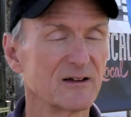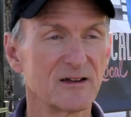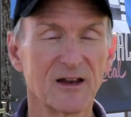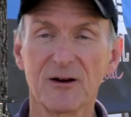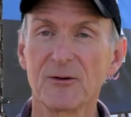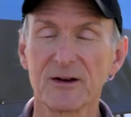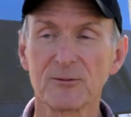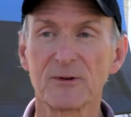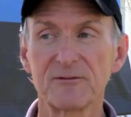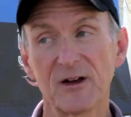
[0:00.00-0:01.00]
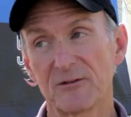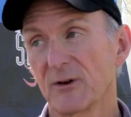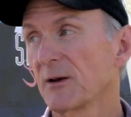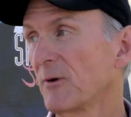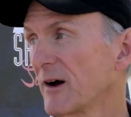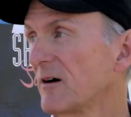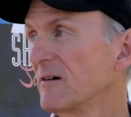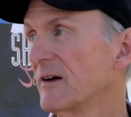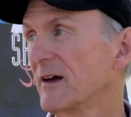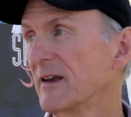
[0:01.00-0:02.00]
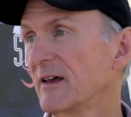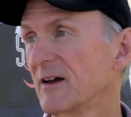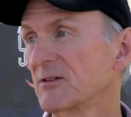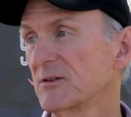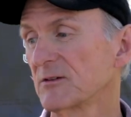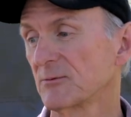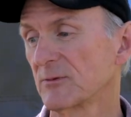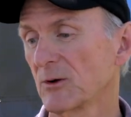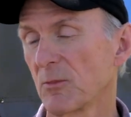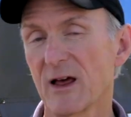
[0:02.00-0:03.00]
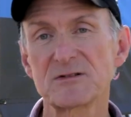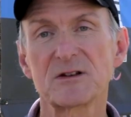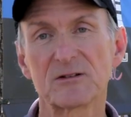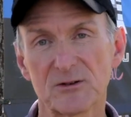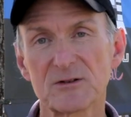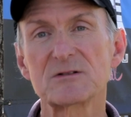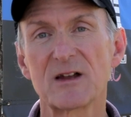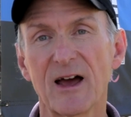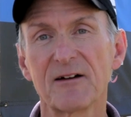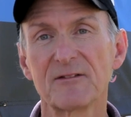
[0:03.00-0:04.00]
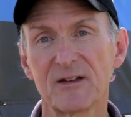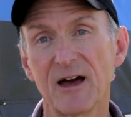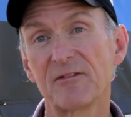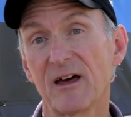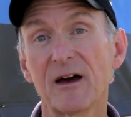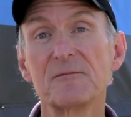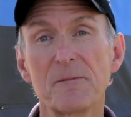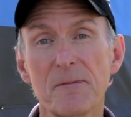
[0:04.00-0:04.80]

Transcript: We've done really well, and it's a real blessing to us to have that.